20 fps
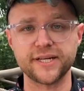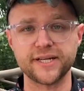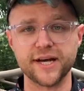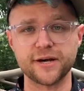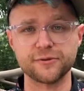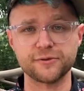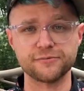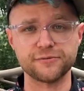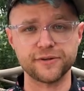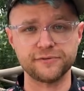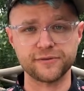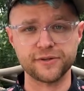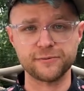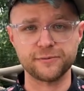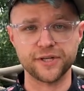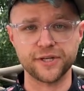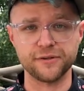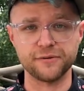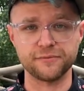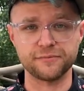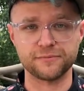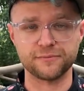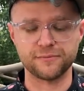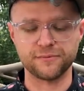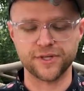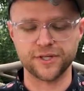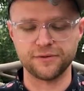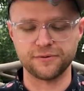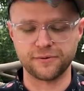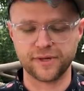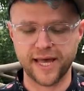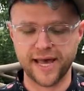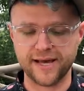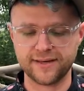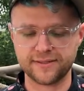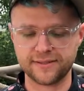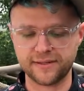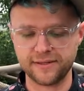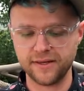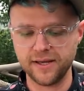down the river when you
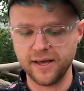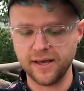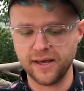cast.